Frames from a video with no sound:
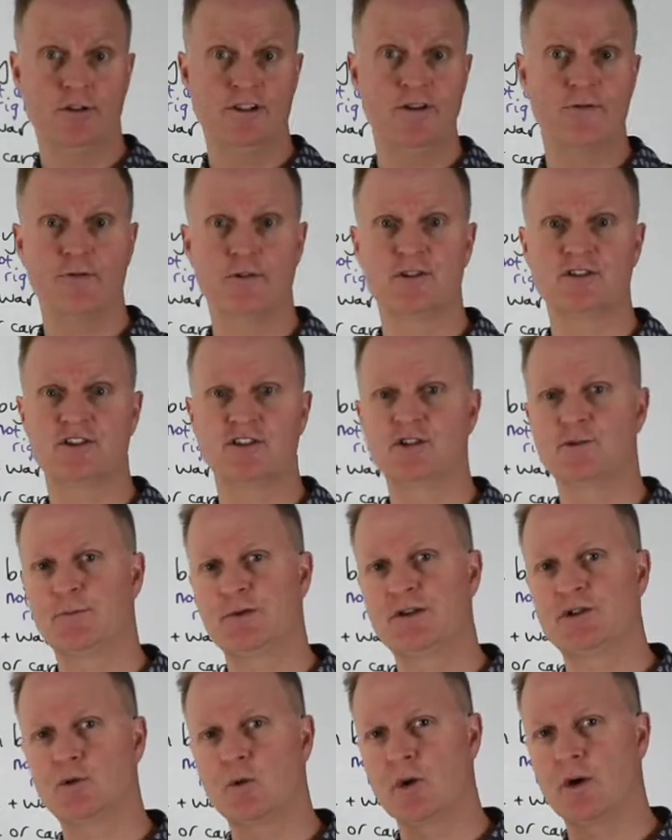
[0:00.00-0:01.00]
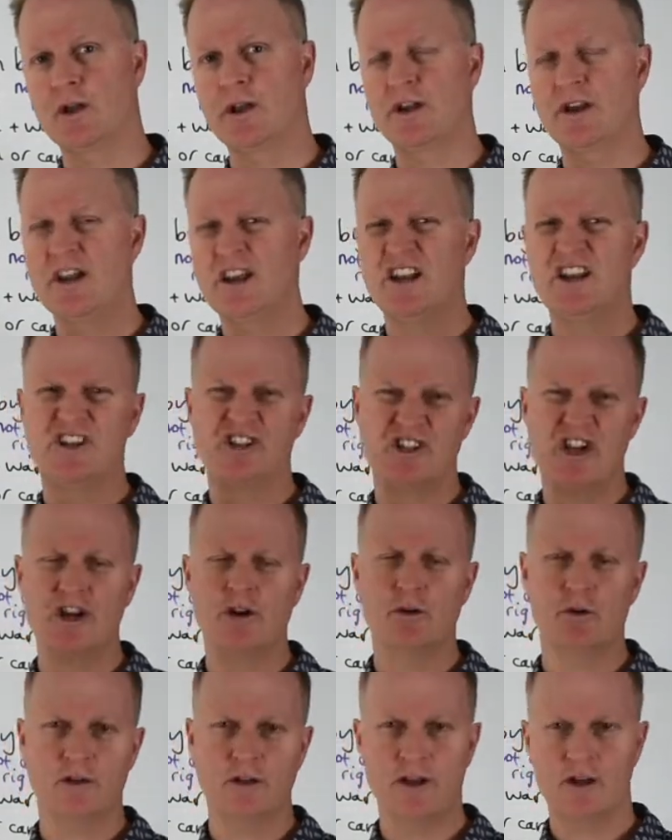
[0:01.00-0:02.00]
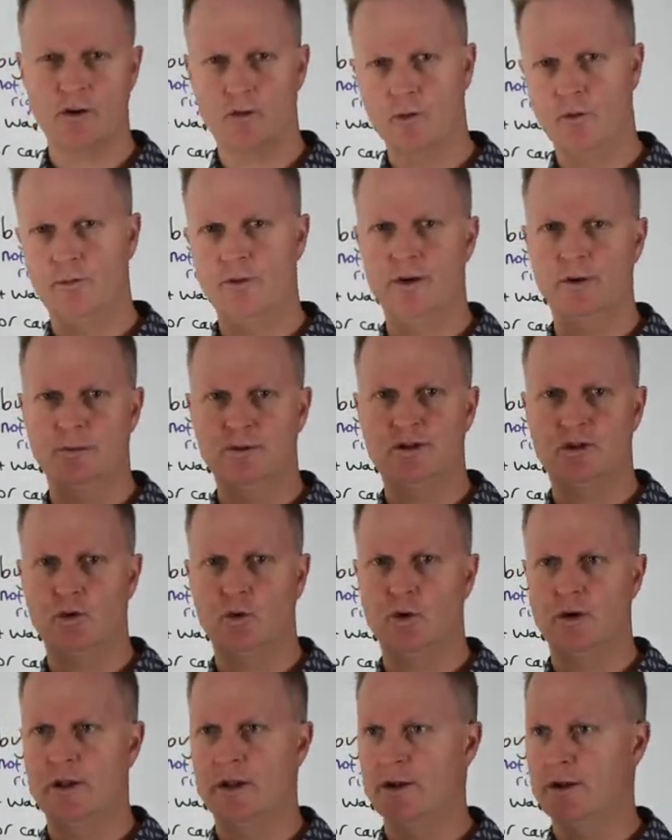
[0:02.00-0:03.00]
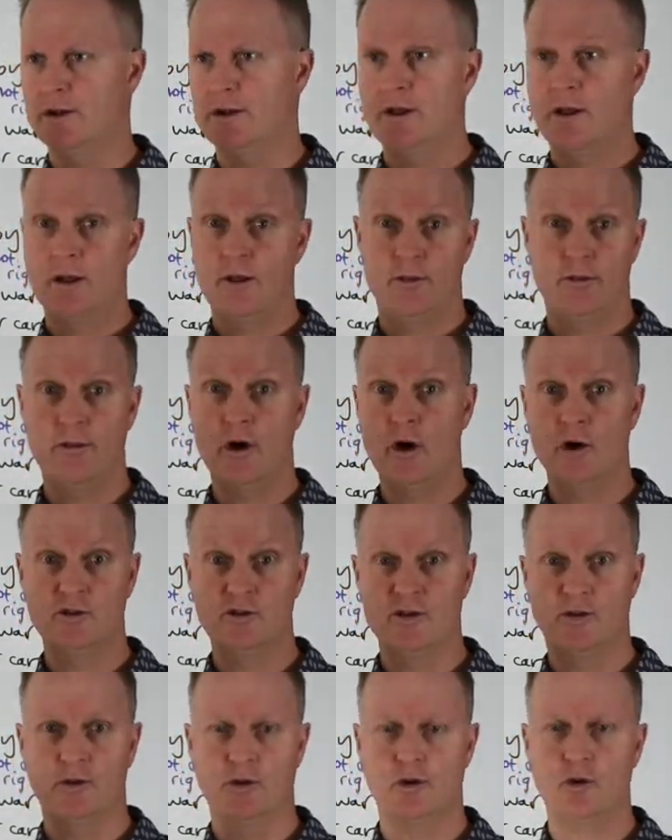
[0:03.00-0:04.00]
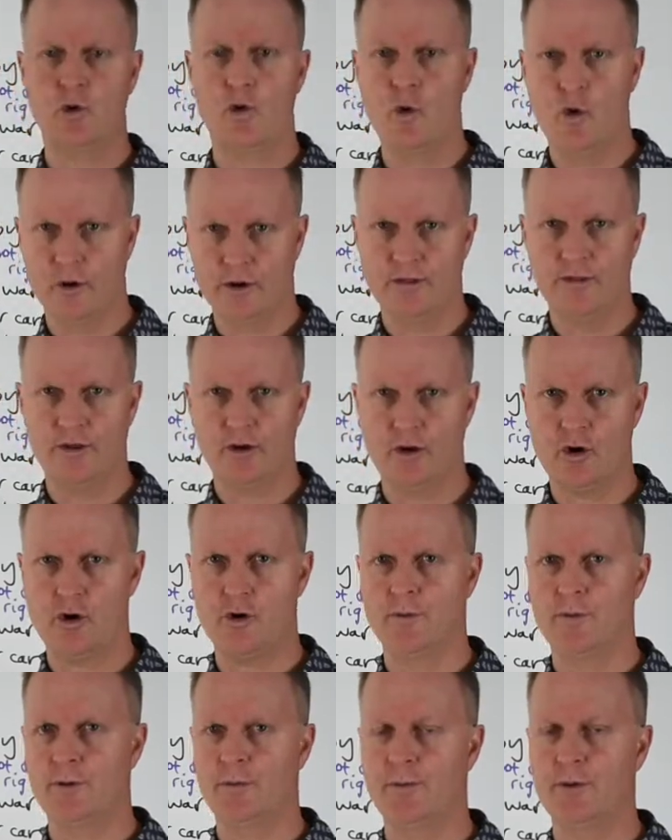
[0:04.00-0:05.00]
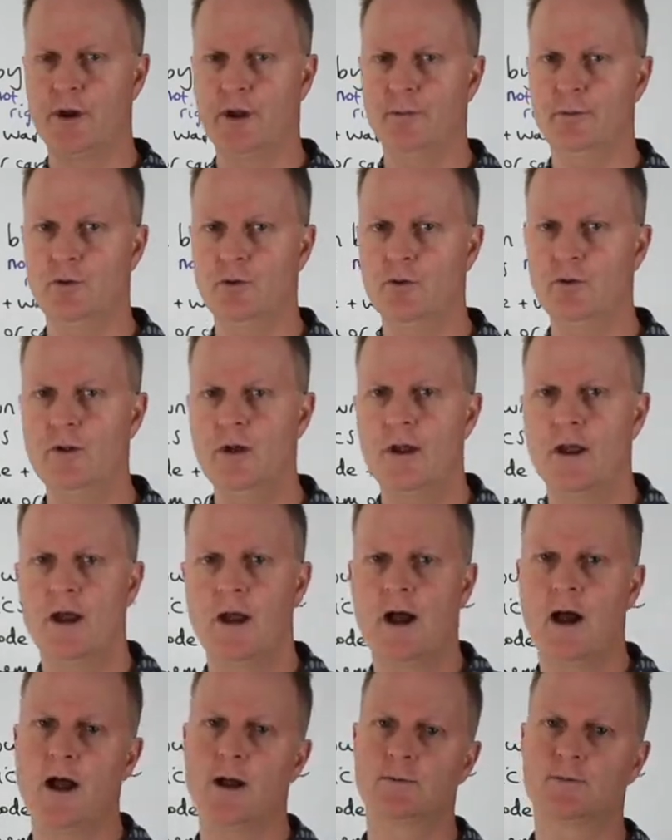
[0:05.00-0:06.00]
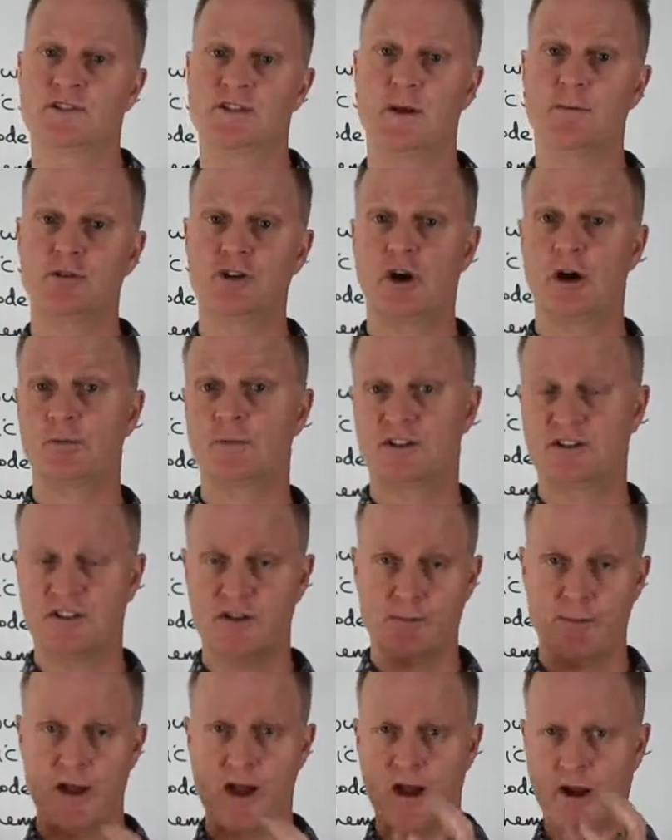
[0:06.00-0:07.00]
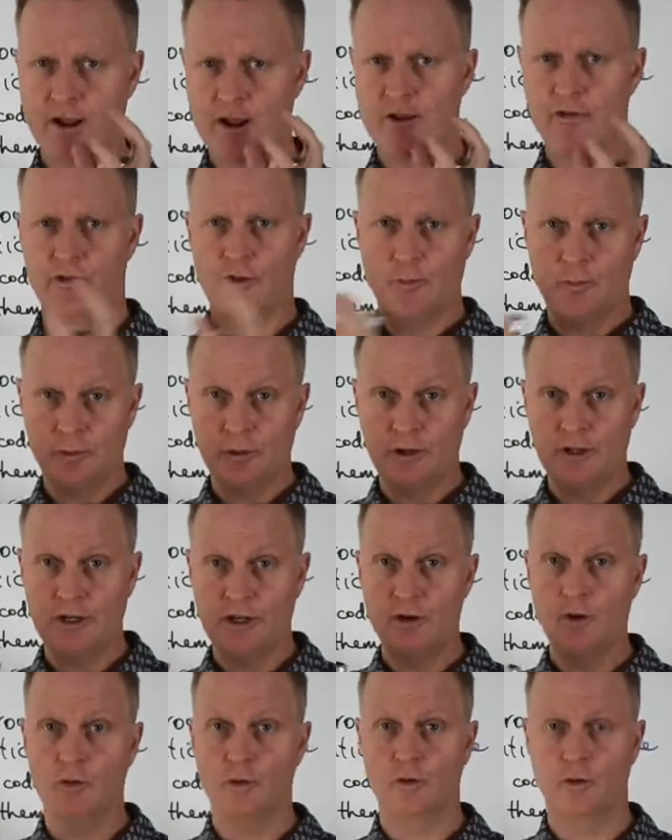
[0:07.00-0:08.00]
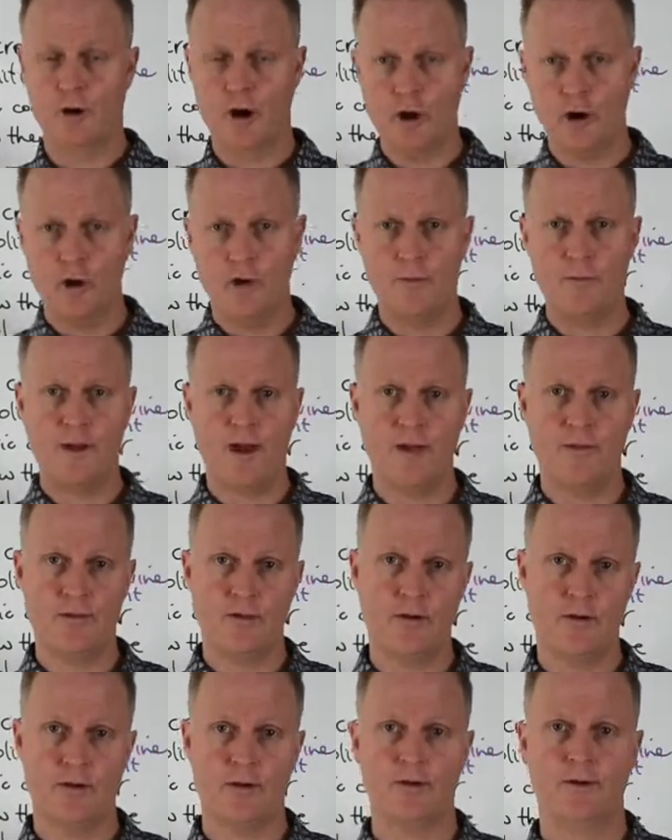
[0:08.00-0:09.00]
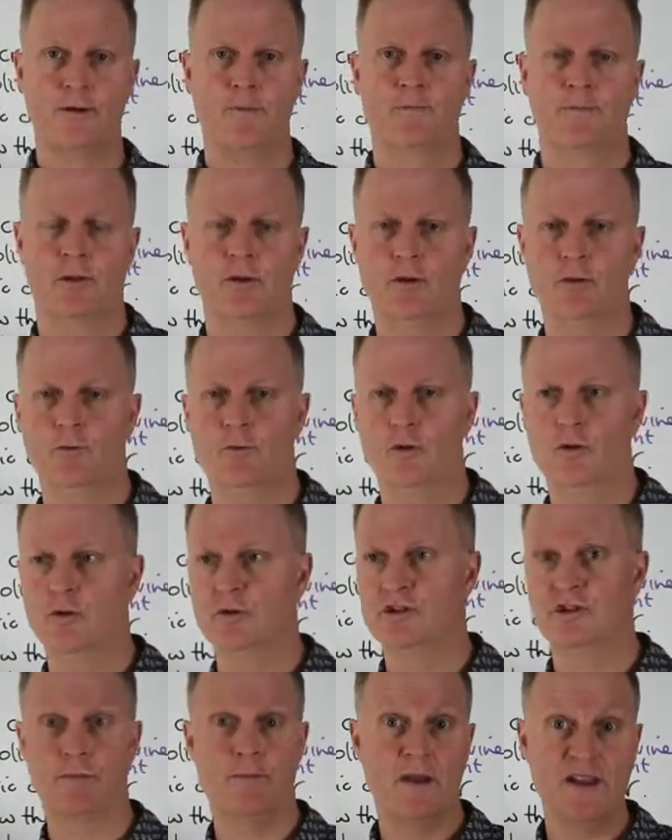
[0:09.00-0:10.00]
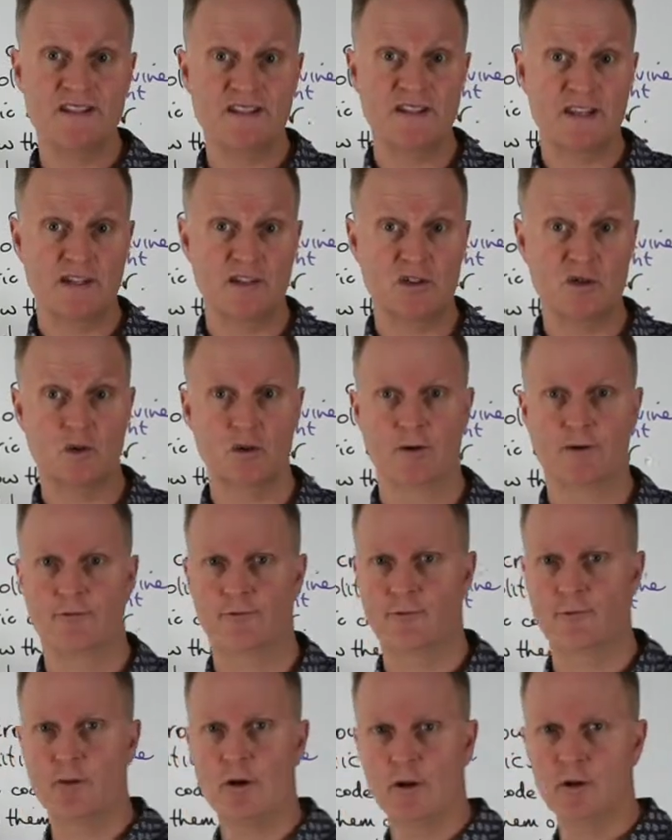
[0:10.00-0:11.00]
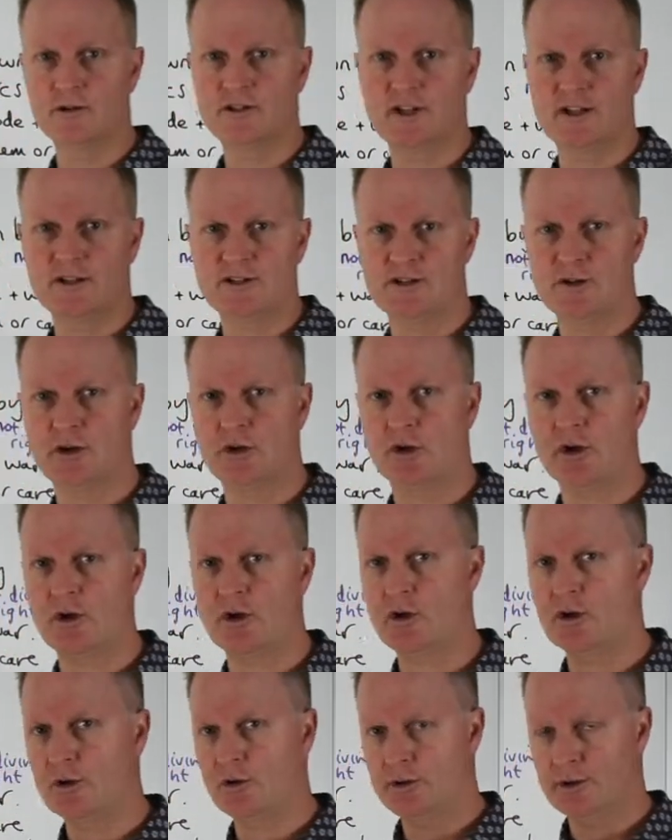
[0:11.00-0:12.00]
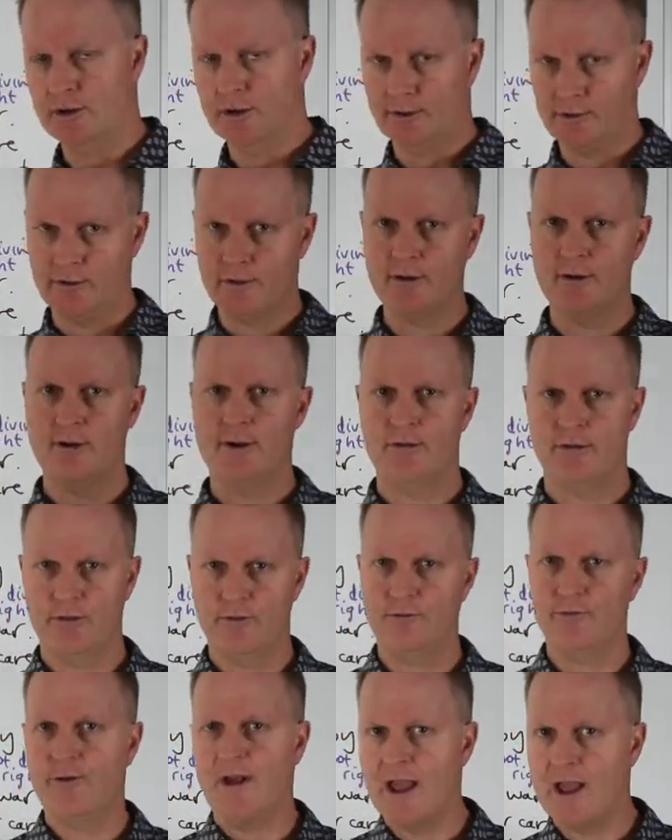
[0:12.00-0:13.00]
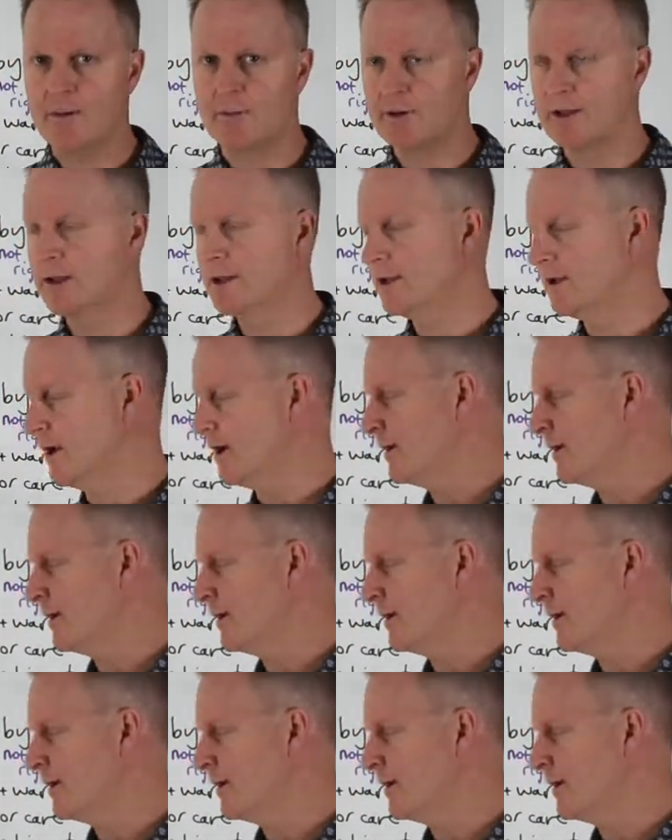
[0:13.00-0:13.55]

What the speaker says: differences between. Generally, it will be between those at the court and the common people. Sometimes it's about the political realm and the more domestic sort of politics that occur, the family